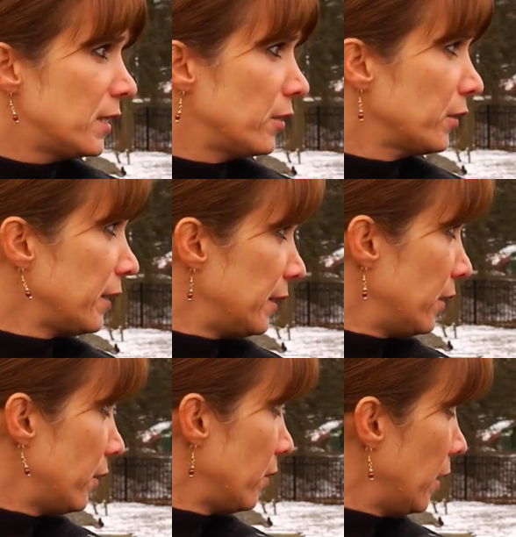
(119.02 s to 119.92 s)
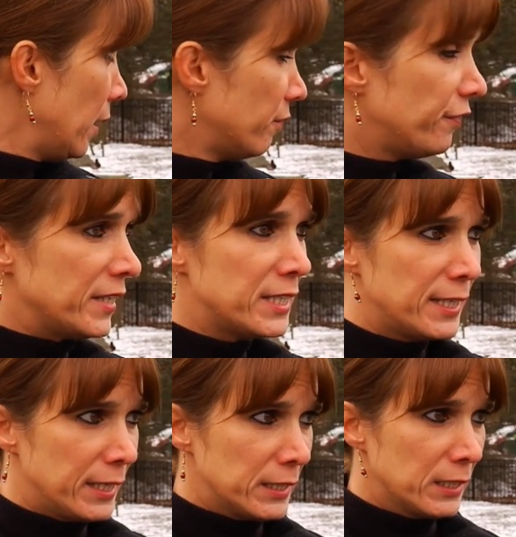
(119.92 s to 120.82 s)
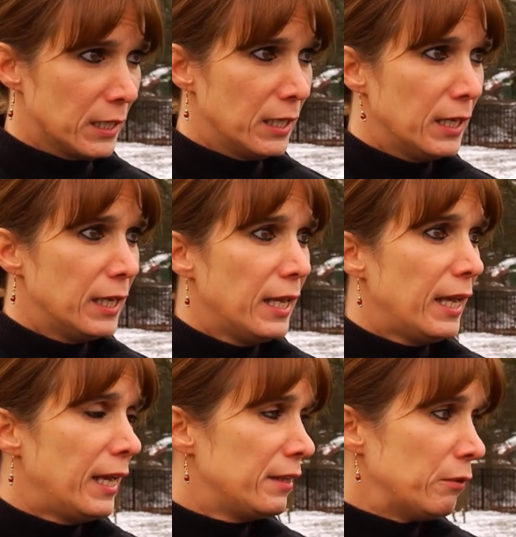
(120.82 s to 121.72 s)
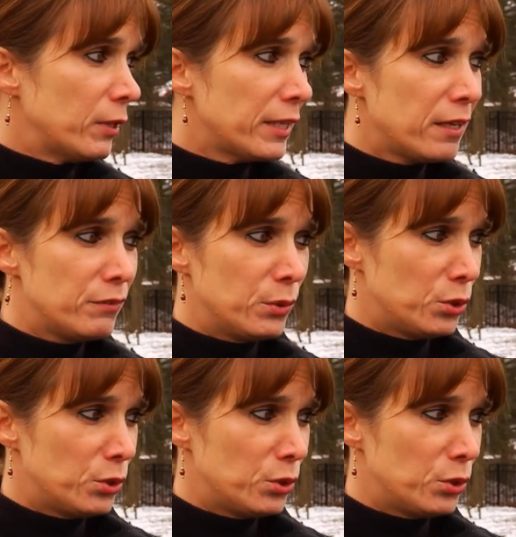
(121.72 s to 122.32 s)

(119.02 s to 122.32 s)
They're, they're uh, fenced in, and they really have no